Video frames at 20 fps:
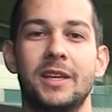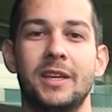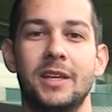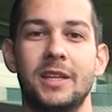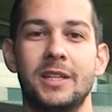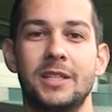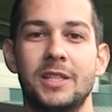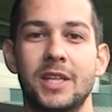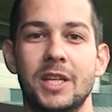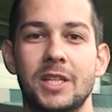
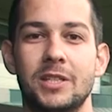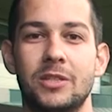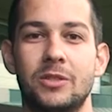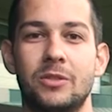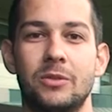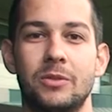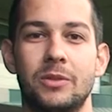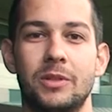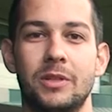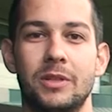it just
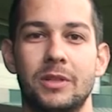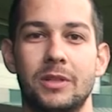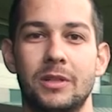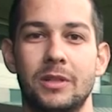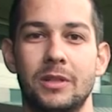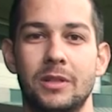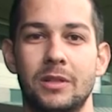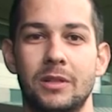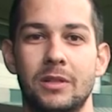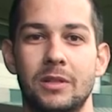to
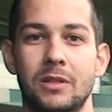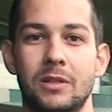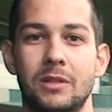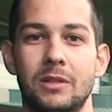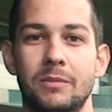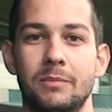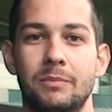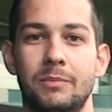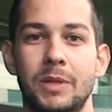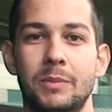
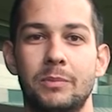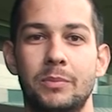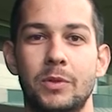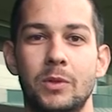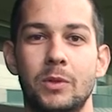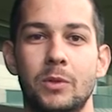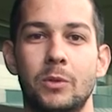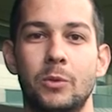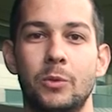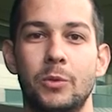the
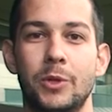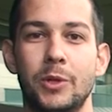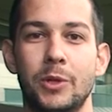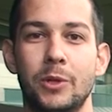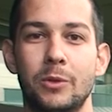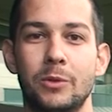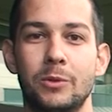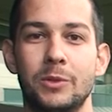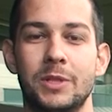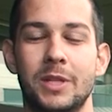people who
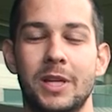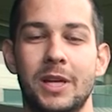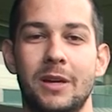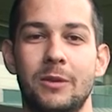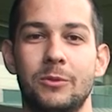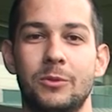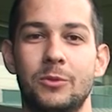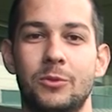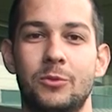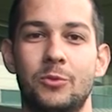knows
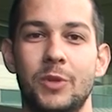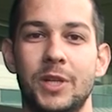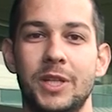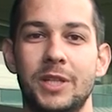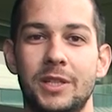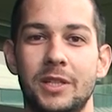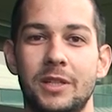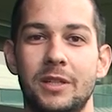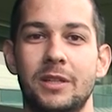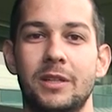how to
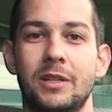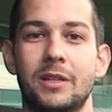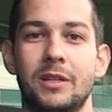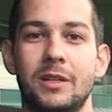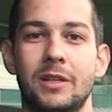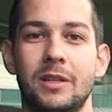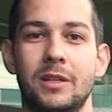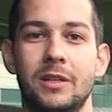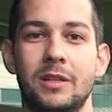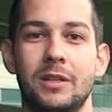treat
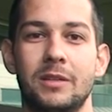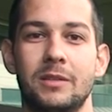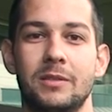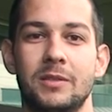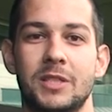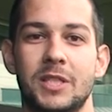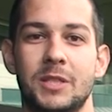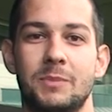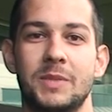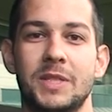uh,
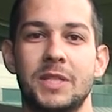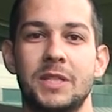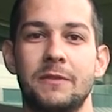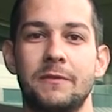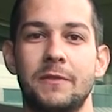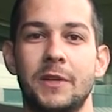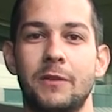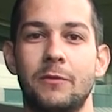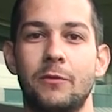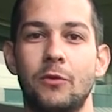
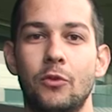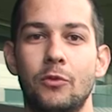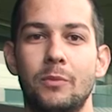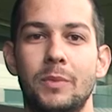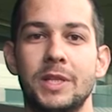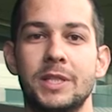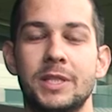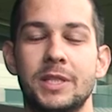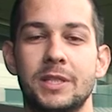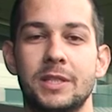specific
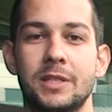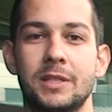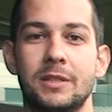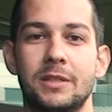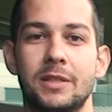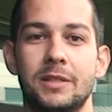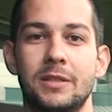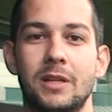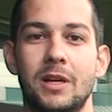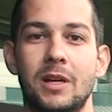formats
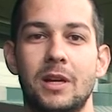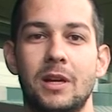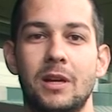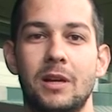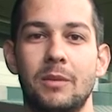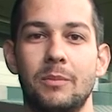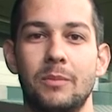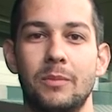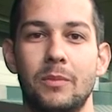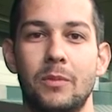that
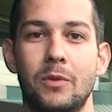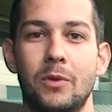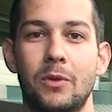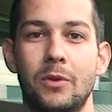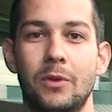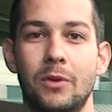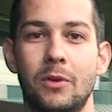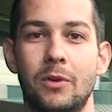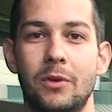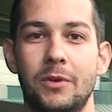are
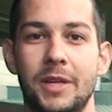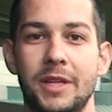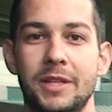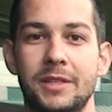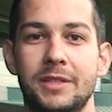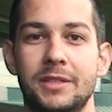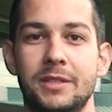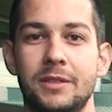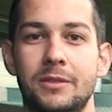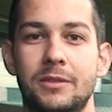more
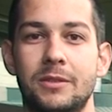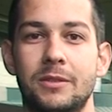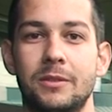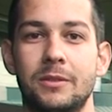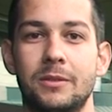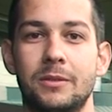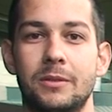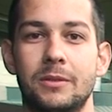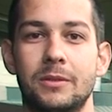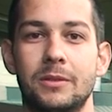oriented
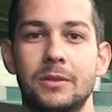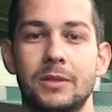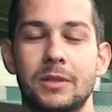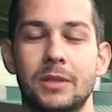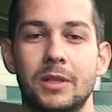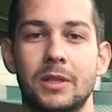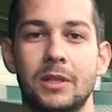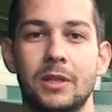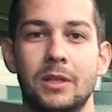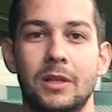to
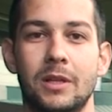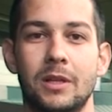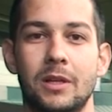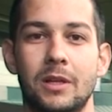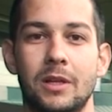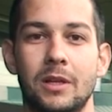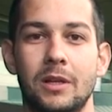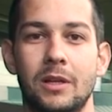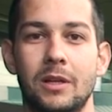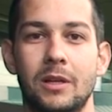
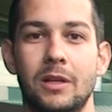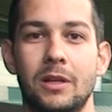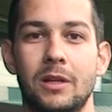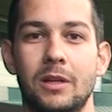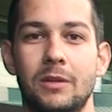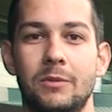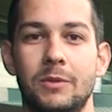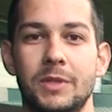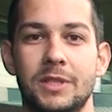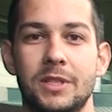
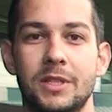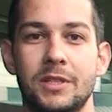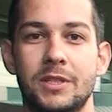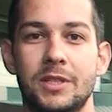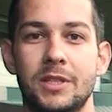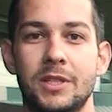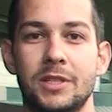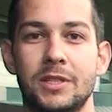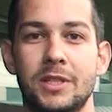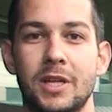uh,
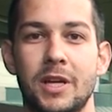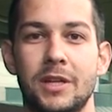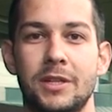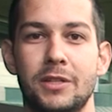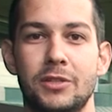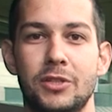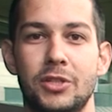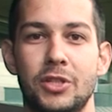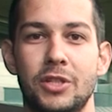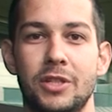researchers and
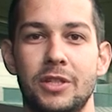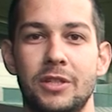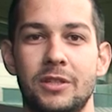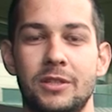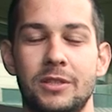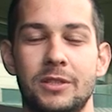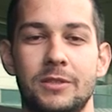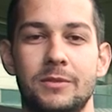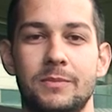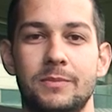
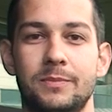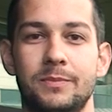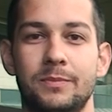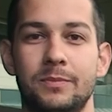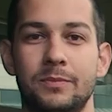engineers.